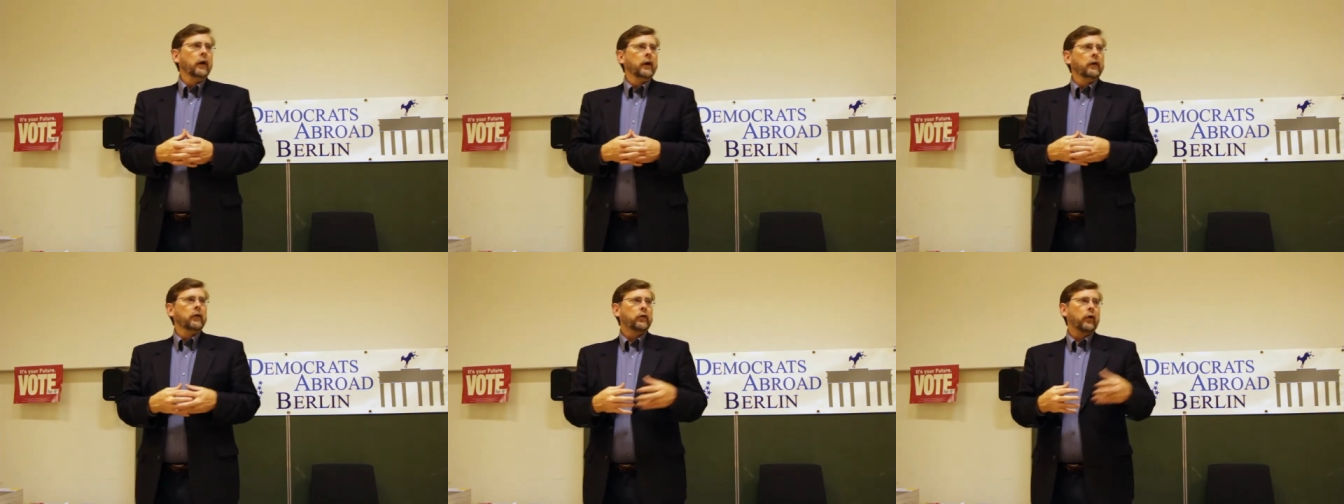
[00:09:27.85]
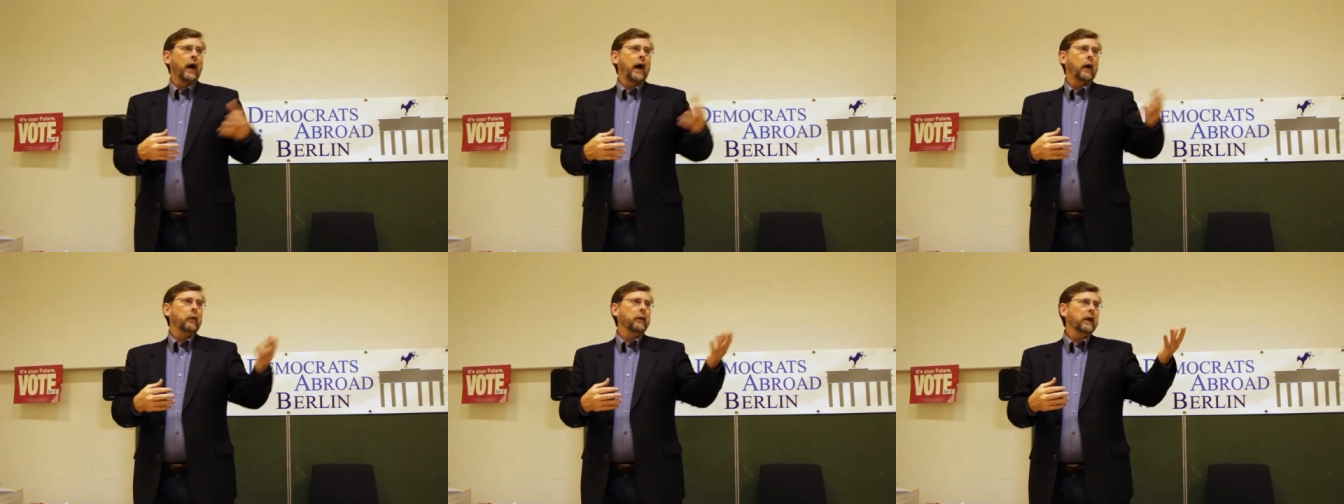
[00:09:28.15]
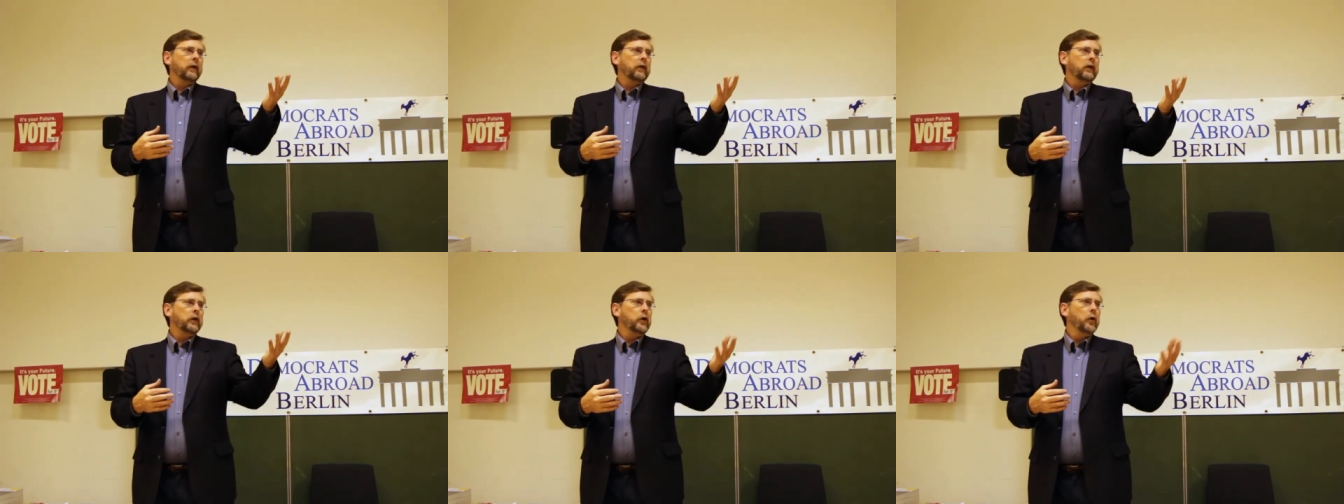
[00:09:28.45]
so how do
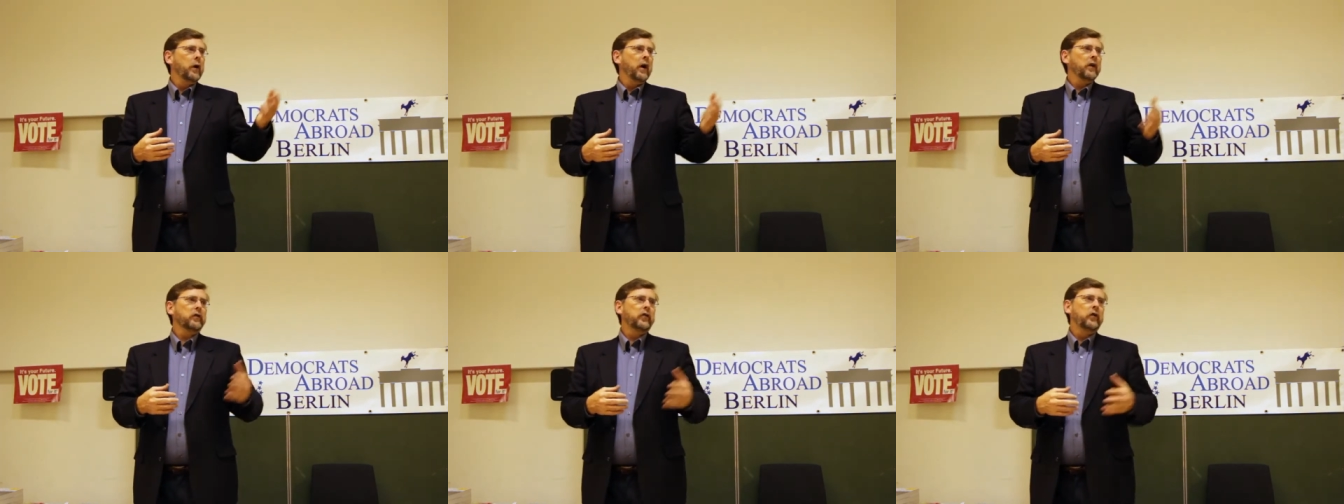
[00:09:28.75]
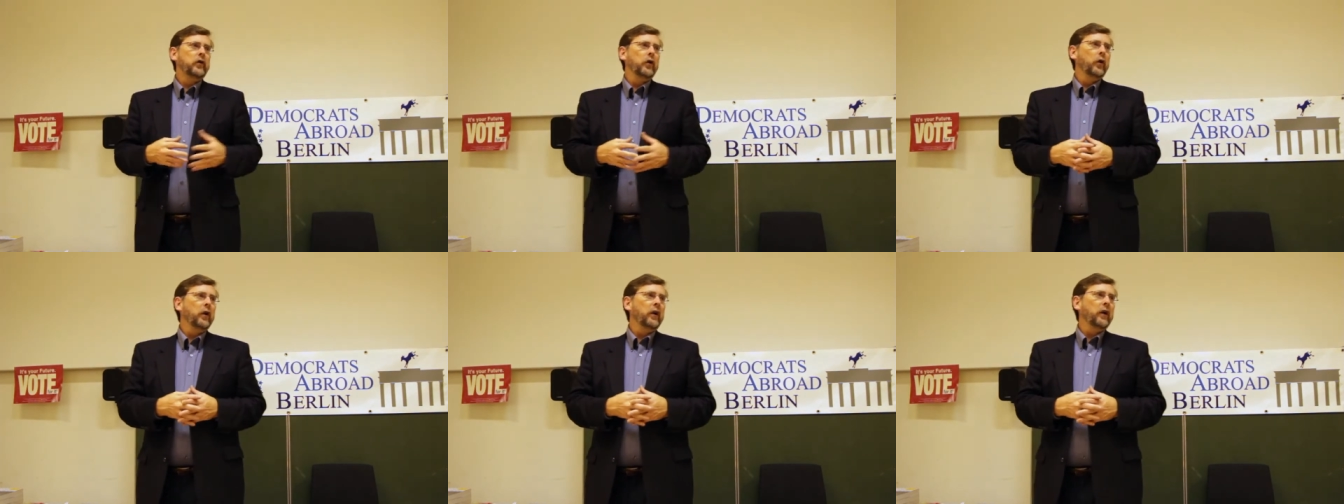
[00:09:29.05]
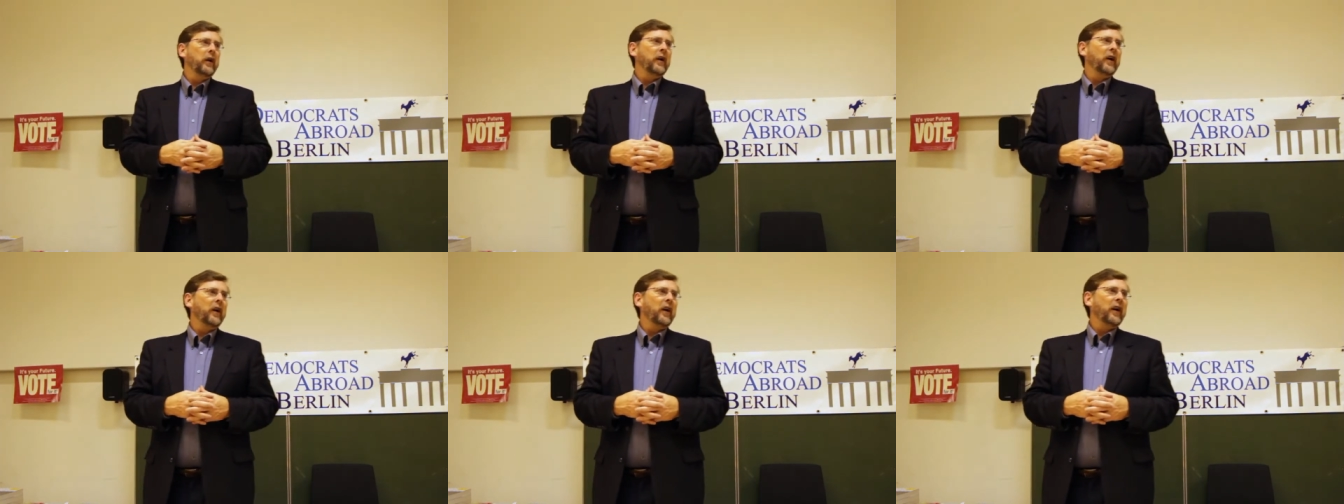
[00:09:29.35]
we get the U.S. to do
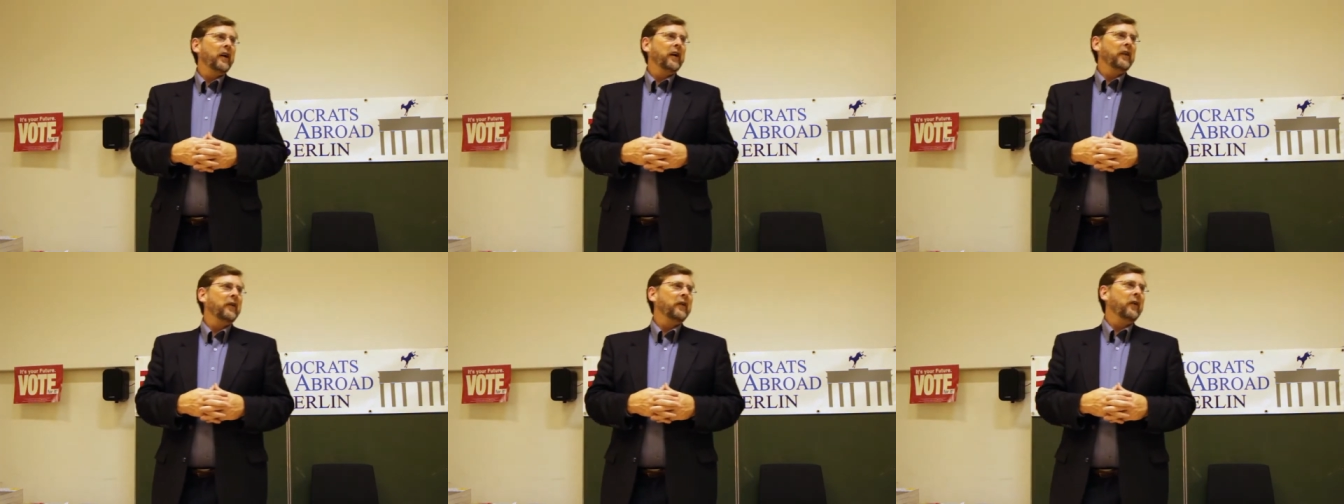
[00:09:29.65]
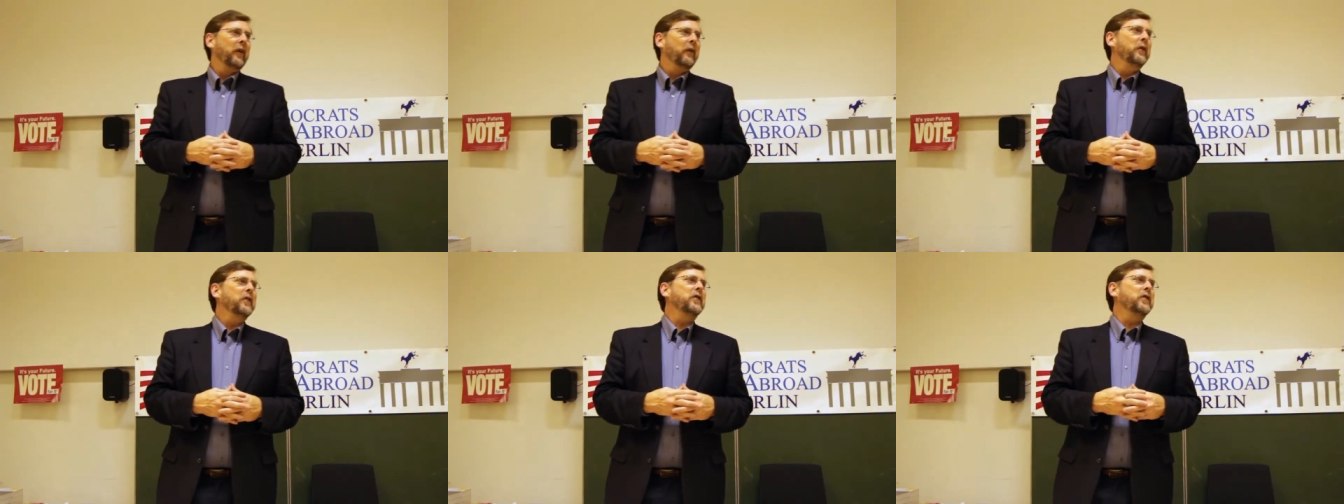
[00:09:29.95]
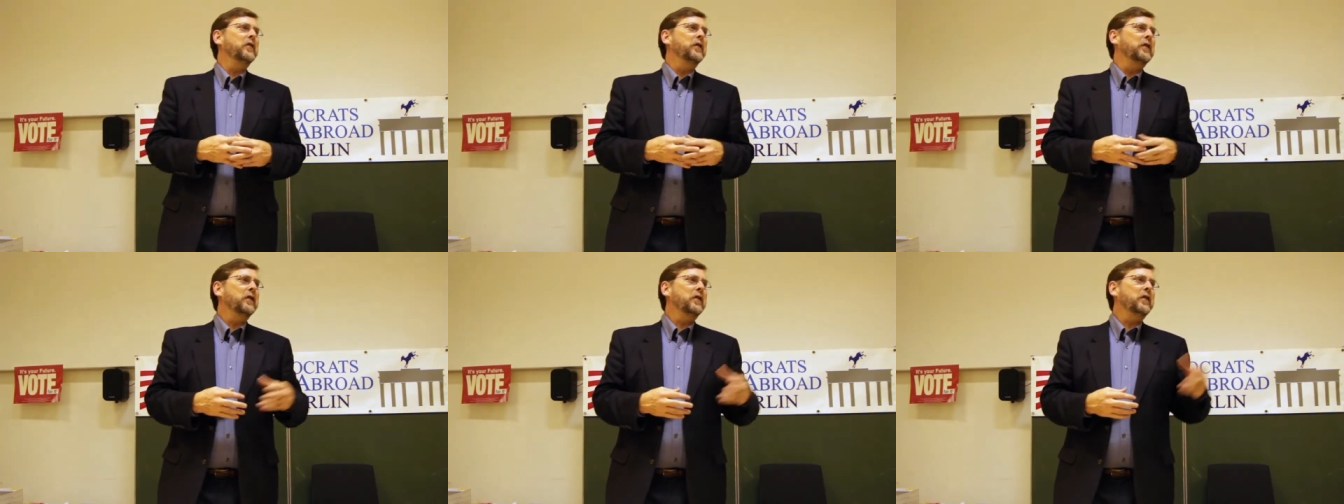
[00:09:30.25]
it? Uh, oh, this
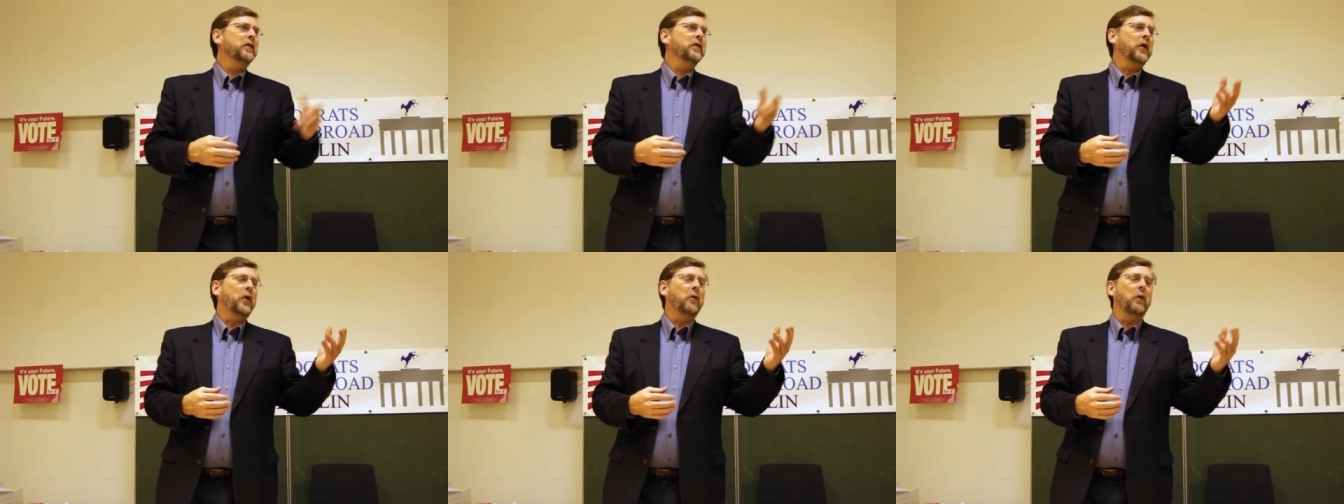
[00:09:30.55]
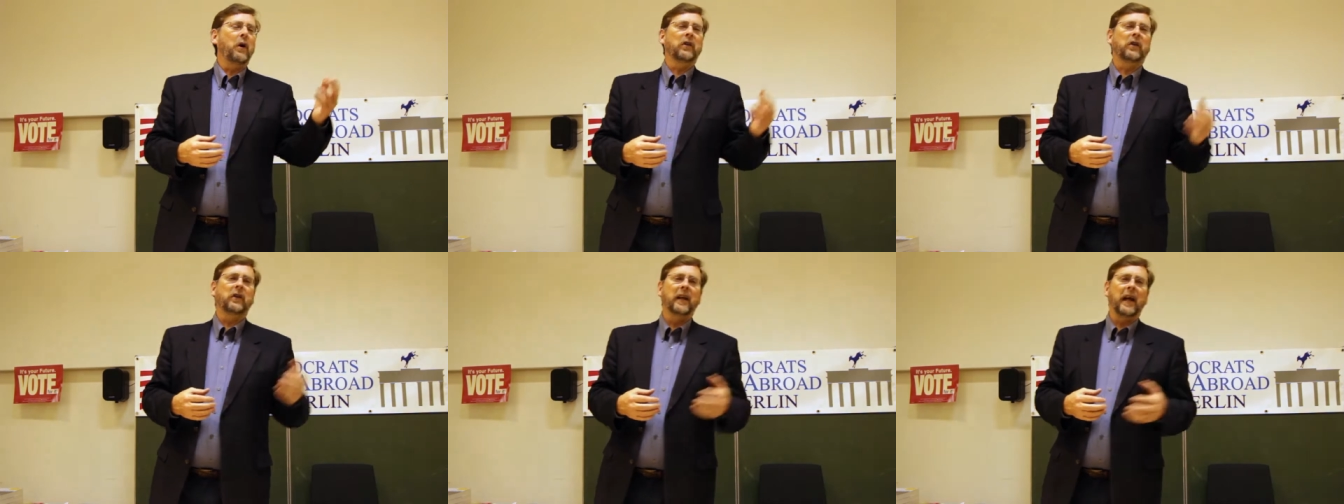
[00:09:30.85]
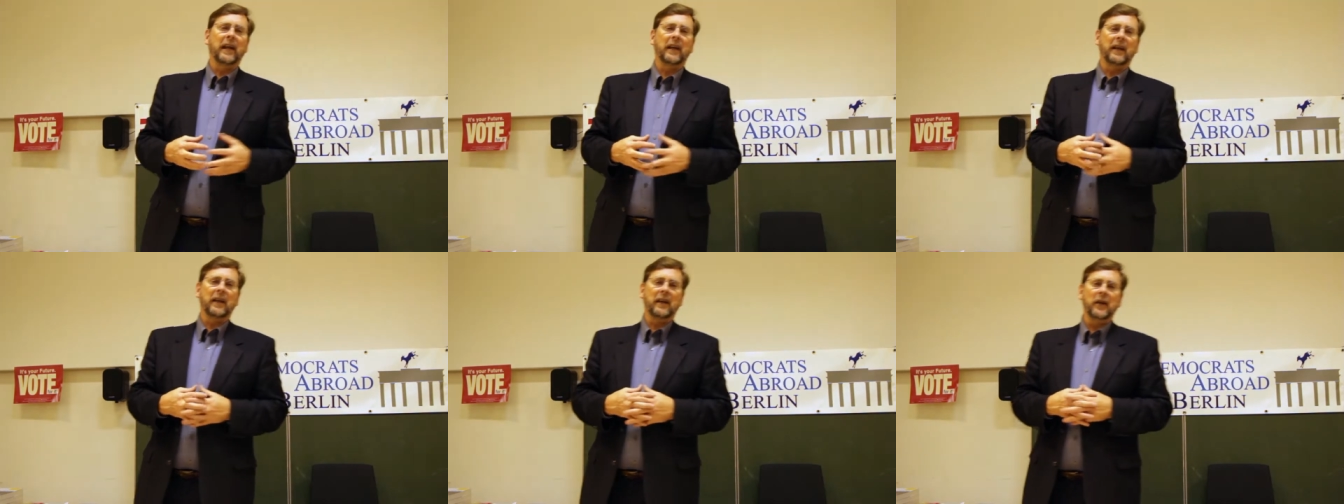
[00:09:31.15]
is, this is the question that the